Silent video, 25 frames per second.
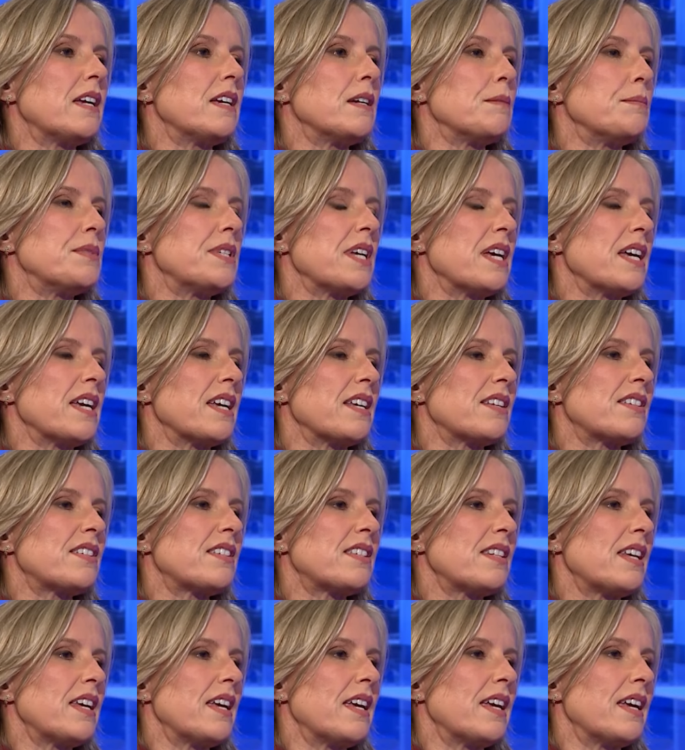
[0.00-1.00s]
income
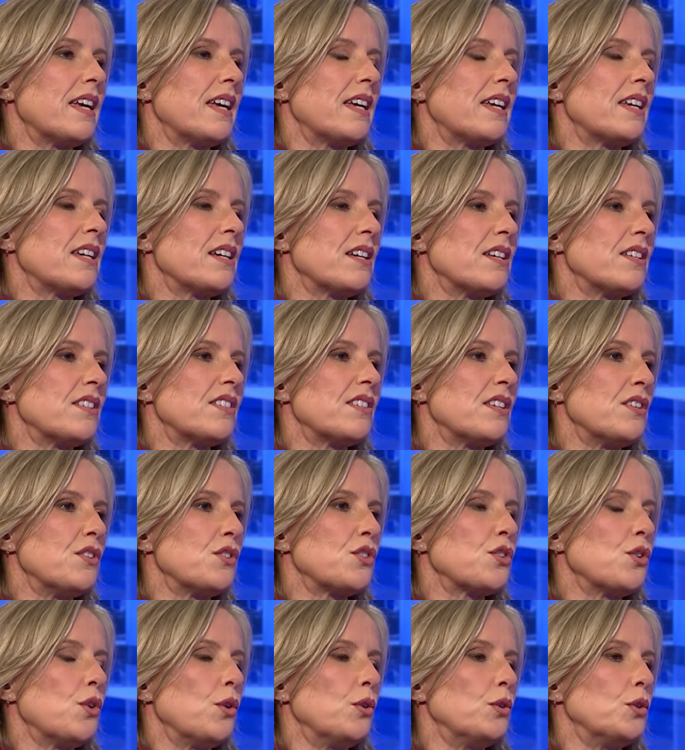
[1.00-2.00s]
tax cuts in
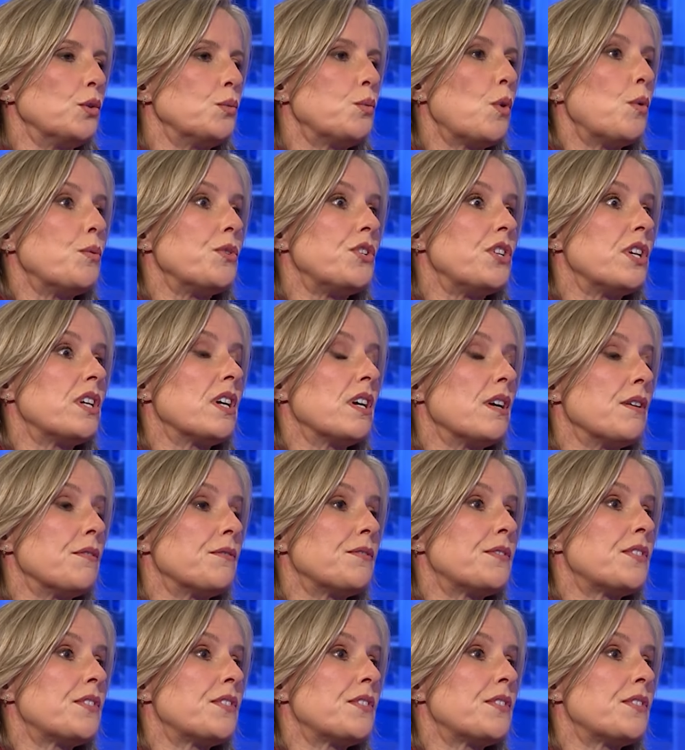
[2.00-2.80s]
Scotland, what would you cut